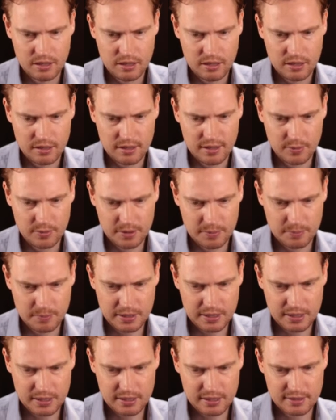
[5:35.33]
Yeah, with
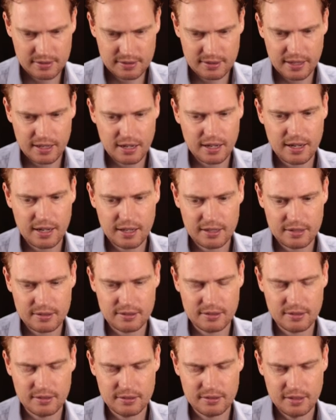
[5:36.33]
PEs that high.
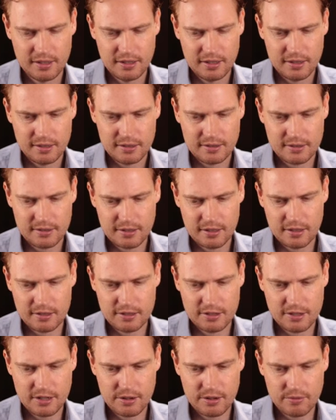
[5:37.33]
So
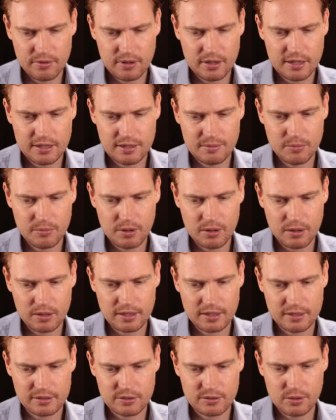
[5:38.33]
generally the
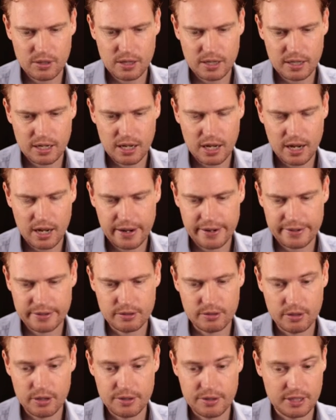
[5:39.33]
market has quite high
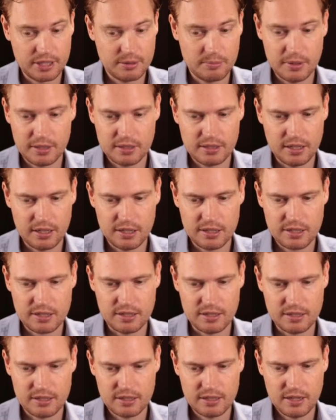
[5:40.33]
growth
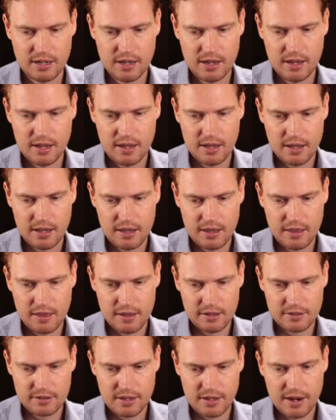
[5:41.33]
expectations.
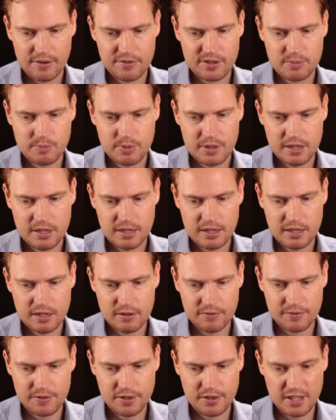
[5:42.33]
So average PE
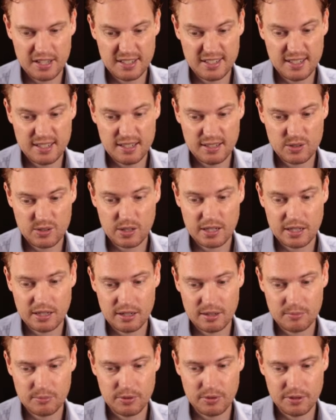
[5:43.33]
of 30,
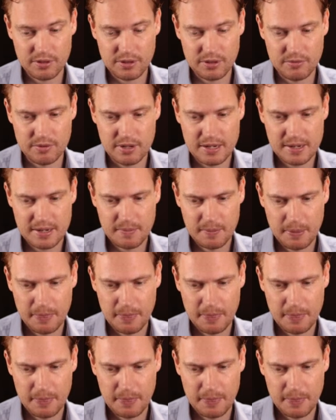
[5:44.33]
29.3,